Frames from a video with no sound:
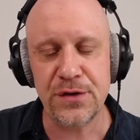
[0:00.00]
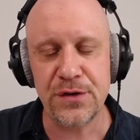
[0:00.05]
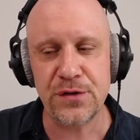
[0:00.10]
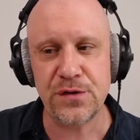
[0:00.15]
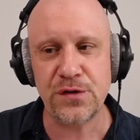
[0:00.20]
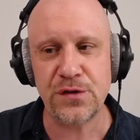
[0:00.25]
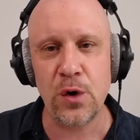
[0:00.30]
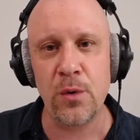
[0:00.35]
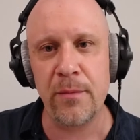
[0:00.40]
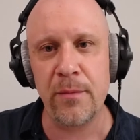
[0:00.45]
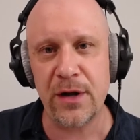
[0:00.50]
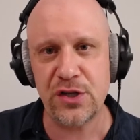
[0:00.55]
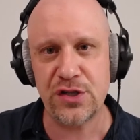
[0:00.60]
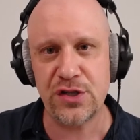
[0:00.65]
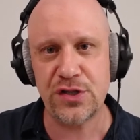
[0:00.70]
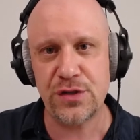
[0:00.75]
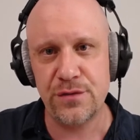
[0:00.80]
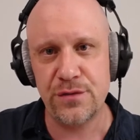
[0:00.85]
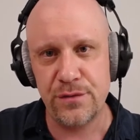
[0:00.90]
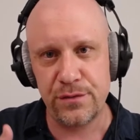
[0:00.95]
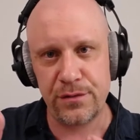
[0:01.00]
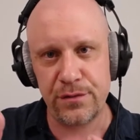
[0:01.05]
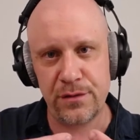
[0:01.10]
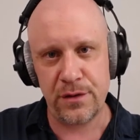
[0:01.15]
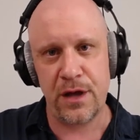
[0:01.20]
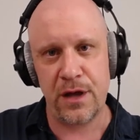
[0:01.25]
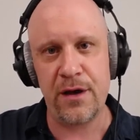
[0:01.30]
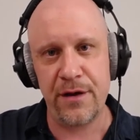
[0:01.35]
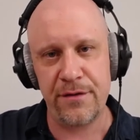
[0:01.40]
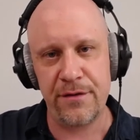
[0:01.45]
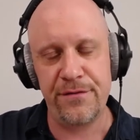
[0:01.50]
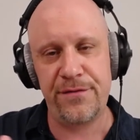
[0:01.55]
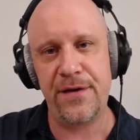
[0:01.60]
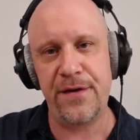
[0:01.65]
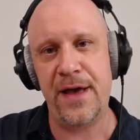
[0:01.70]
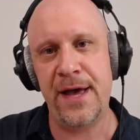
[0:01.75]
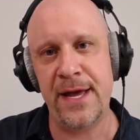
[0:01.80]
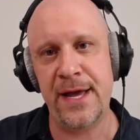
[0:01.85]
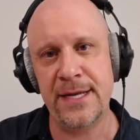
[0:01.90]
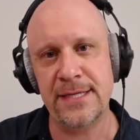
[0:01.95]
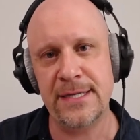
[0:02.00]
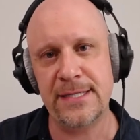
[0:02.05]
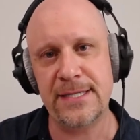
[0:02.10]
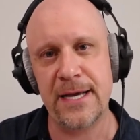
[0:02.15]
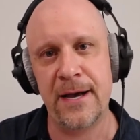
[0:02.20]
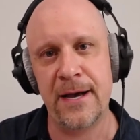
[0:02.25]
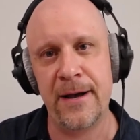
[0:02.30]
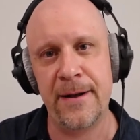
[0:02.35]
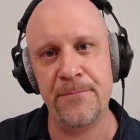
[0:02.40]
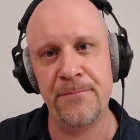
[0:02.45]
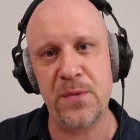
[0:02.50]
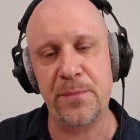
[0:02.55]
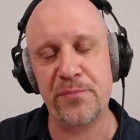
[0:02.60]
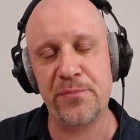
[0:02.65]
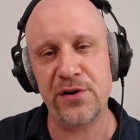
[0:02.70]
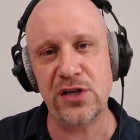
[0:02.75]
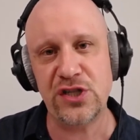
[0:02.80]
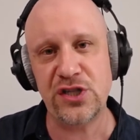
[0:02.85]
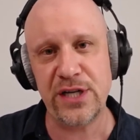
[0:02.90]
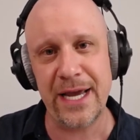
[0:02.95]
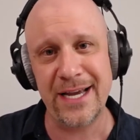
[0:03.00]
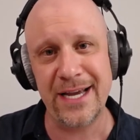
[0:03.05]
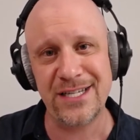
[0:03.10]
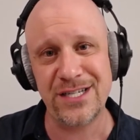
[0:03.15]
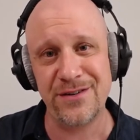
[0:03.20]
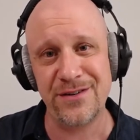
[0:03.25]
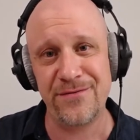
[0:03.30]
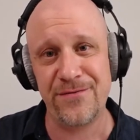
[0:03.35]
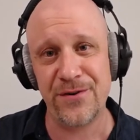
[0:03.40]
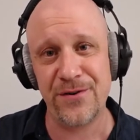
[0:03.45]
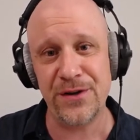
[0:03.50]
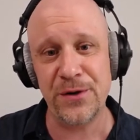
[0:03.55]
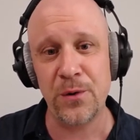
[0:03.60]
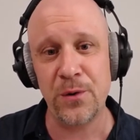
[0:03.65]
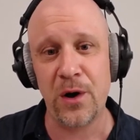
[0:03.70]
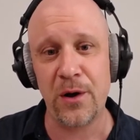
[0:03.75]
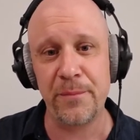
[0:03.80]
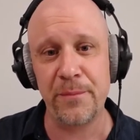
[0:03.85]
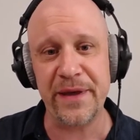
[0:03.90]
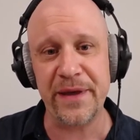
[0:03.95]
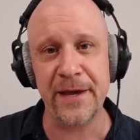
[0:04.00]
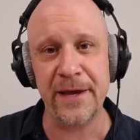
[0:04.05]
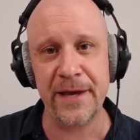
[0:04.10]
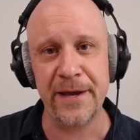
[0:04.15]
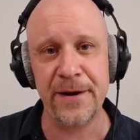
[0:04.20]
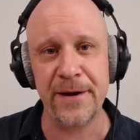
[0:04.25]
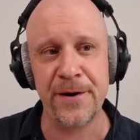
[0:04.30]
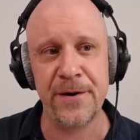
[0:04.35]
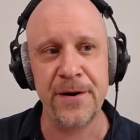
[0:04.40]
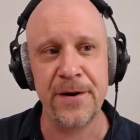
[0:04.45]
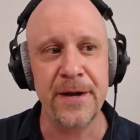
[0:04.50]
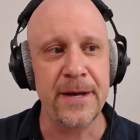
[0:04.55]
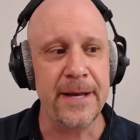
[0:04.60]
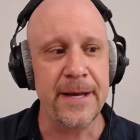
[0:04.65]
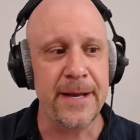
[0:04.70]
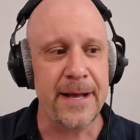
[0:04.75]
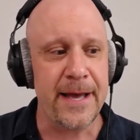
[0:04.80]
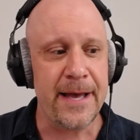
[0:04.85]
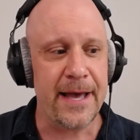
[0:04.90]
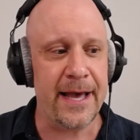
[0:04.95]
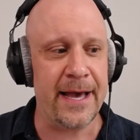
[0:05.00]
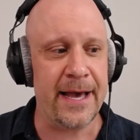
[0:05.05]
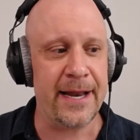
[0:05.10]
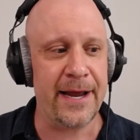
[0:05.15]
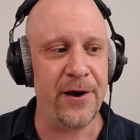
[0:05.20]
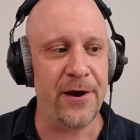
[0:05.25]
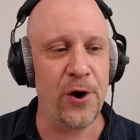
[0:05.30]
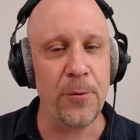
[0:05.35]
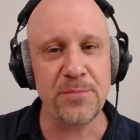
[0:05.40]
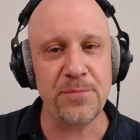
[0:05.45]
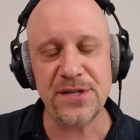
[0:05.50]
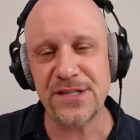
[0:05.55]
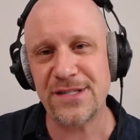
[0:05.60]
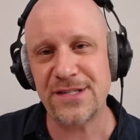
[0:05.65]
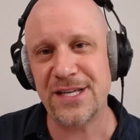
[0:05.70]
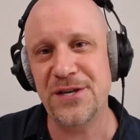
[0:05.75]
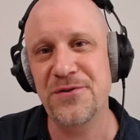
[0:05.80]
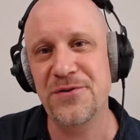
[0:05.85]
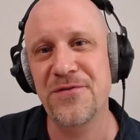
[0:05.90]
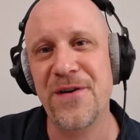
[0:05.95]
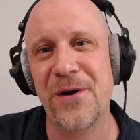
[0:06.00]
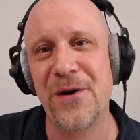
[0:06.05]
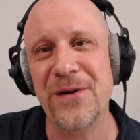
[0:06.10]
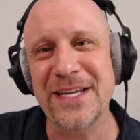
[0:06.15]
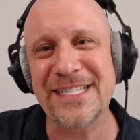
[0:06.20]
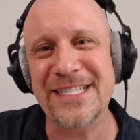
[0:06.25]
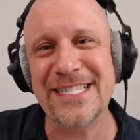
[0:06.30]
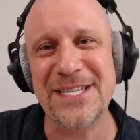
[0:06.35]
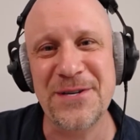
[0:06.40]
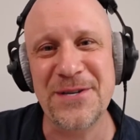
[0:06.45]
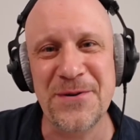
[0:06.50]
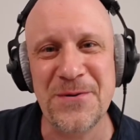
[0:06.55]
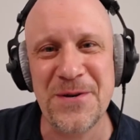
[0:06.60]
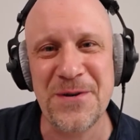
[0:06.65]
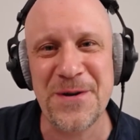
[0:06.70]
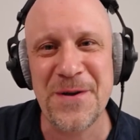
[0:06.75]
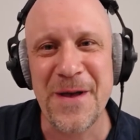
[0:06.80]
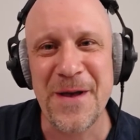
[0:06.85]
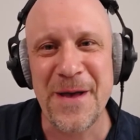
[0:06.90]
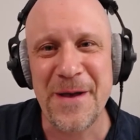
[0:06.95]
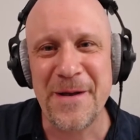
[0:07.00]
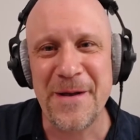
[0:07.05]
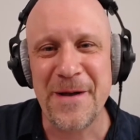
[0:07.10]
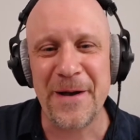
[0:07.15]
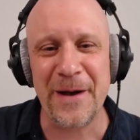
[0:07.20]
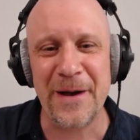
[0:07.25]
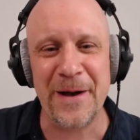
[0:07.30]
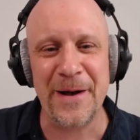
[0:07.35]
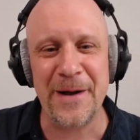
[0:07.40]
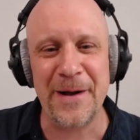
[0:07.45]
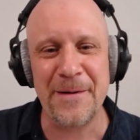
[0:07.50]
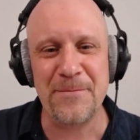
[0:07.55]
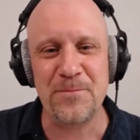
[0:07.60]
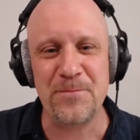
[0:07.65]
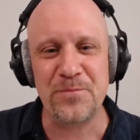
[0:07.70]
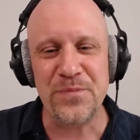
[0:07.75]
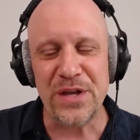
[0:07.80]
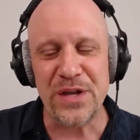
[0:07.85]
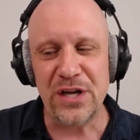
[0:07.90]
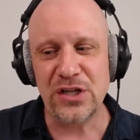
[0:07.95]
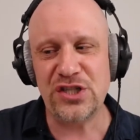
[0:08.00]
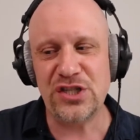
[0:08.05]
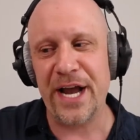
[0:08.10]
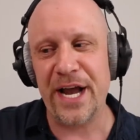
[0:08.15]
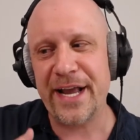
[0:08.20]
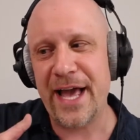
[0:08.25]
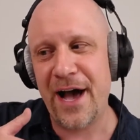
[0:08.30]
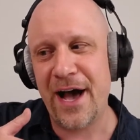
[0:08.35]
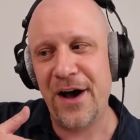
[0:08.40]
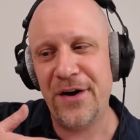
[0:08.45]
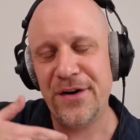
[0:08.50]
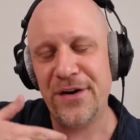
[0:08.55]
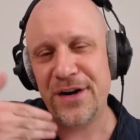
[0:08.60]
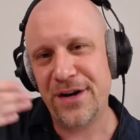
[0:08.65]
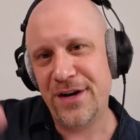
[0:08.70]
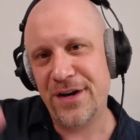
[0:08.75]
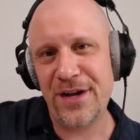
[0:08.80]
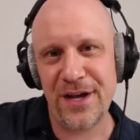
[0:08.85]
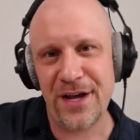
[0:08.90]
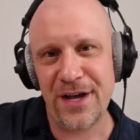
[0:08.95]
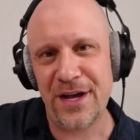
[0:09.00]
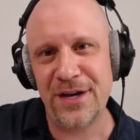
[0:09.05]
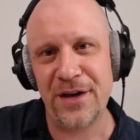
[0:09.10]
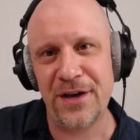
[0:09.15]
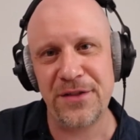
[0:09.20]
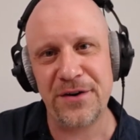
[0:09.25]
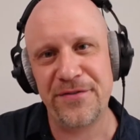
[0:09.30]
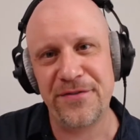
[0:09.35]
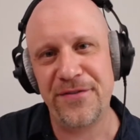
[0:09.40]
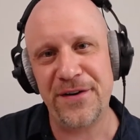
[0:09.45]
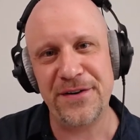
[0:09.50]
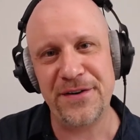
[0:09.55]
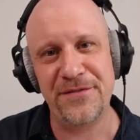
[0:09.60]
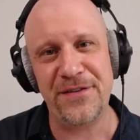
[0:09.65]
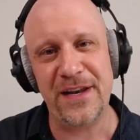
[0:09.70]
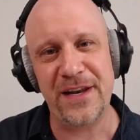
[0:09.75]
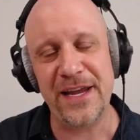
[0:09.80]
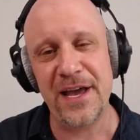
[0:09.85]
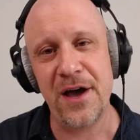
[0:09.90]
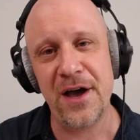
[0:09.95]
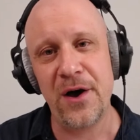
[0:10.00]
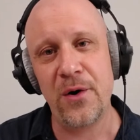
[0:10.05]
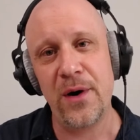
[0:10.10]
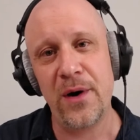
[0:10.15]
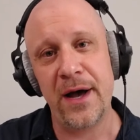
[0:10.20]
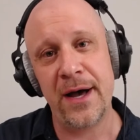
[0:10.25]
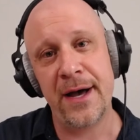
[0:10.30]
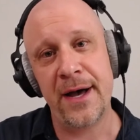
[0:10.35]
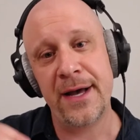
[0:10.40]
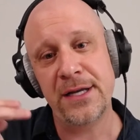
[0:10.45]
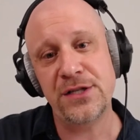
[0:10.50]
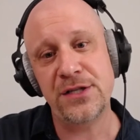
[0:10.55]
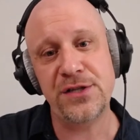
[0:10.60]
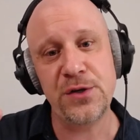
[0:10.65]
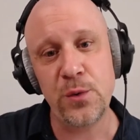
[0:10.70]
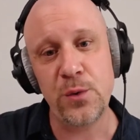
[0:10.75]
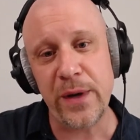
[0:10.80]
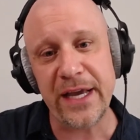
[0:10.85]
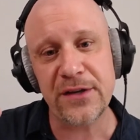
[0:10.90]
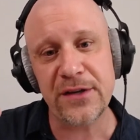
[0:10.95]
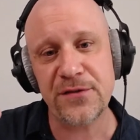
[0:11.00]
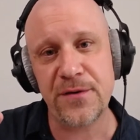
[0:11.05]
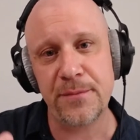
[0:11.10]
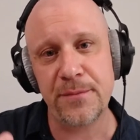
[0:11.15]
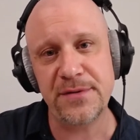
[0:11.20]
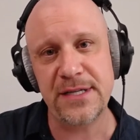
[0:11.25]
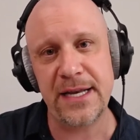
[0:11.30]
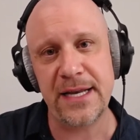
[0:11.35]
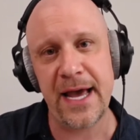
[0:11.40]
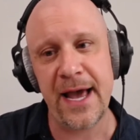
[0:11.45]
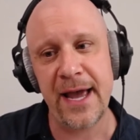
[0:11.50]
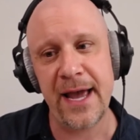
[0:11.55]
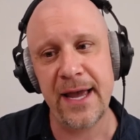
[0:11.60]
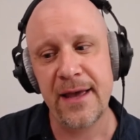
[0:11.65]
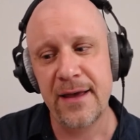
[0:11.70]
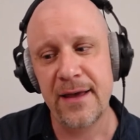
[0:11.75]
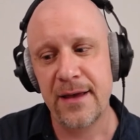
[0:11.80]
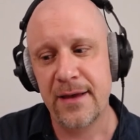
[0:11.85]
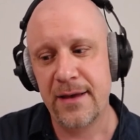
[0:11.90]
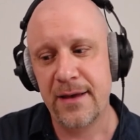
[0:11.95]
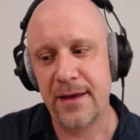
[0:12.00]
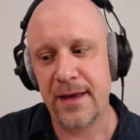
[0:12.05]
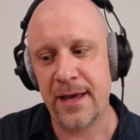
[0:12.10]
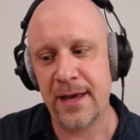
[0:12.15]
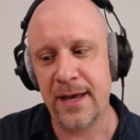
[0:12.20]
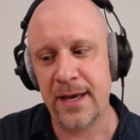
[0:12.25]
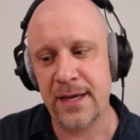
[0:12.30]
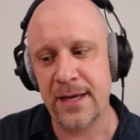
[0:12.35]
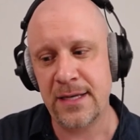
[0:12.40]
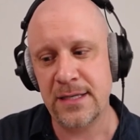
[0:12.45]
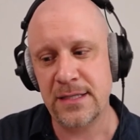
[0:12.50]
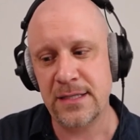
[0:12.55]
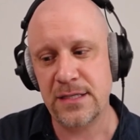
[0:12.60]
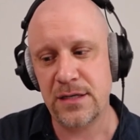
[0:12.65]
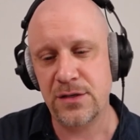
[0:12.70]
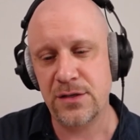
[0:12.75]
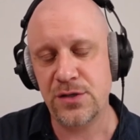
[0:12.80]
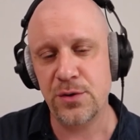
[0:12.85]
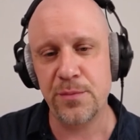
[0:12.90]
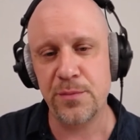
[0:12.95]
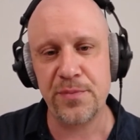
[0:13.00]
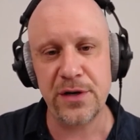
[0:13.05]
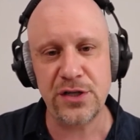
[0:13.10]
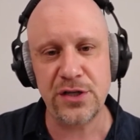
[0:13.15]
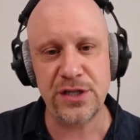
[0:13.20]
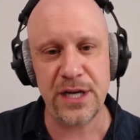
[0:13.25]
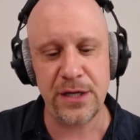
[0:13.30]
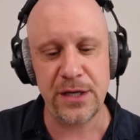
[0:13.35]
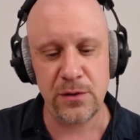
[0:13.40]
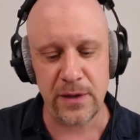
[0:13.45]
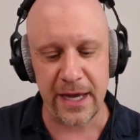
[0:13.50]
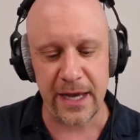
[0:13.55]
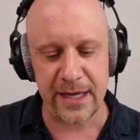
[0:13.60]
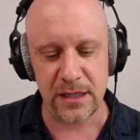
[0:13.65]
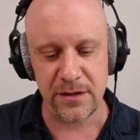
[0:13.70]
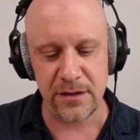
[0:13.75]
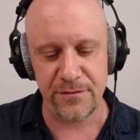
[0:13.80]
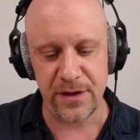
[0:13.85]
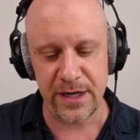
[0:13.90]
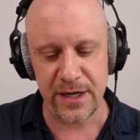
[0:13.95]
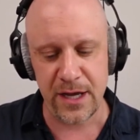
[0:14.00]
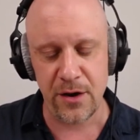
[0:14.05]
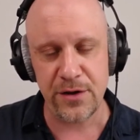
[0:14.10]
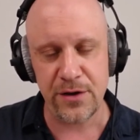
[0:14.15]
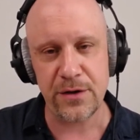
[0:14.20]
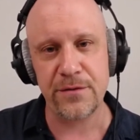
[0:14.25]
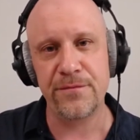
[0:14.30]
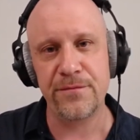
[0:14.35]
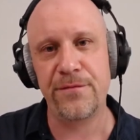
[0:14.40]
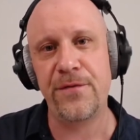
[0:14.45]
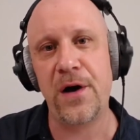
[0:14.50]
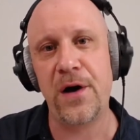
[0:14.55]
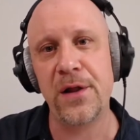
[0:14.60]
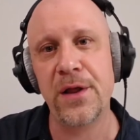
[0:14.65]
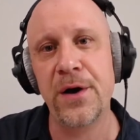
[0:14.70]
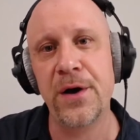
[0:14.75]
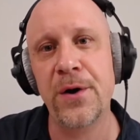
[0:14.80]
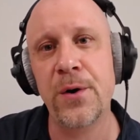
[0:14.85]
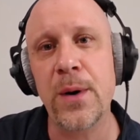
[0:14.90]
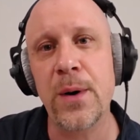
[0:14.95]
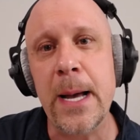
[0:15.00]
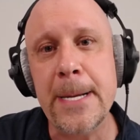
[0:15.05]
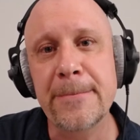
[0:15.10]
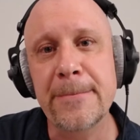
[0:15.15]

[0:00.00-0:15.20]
so much love and appreciation for you all being here. And I hope to see you very soon. Check out another fun video on 2 weeks from today, and I do appreciate you liking the video. You can follow